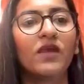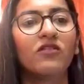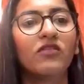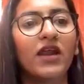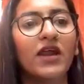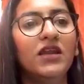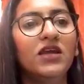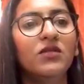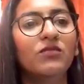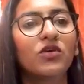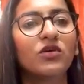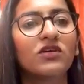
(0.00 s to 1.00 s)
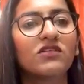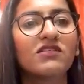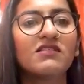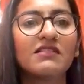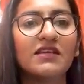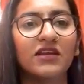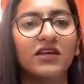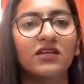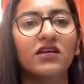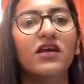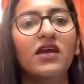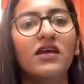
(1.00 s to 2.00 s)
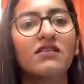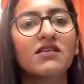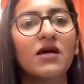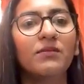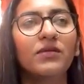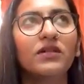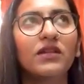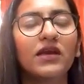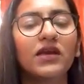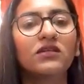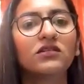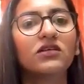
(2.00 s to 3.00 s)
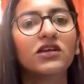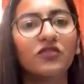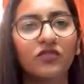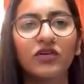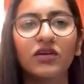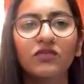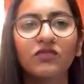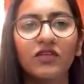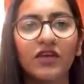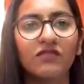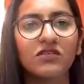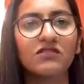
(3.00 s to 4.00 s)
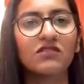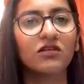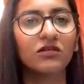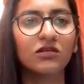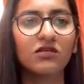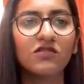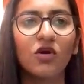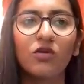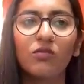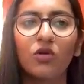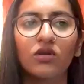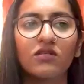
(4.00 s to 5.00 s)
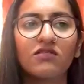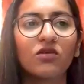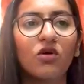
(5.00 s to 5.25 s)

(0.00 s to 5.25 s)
Variety in products is needed. Example like the different flavors, colors or models.